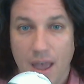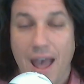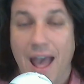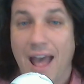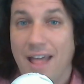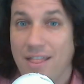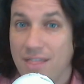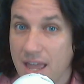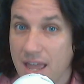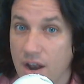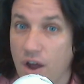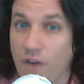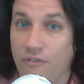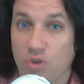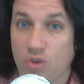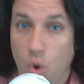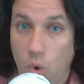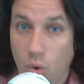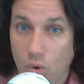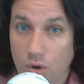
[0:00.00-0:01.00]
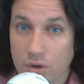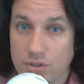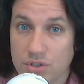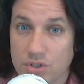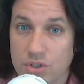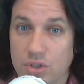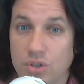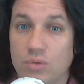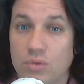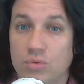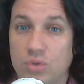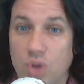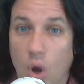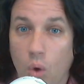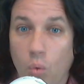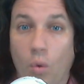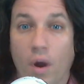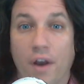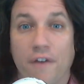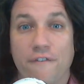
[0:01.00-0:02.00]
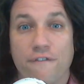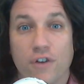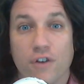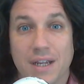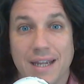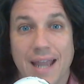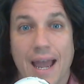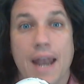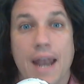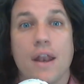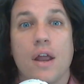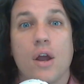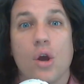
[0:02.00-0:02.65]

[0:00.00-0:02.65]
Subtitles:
And then, of course, you don't want to forget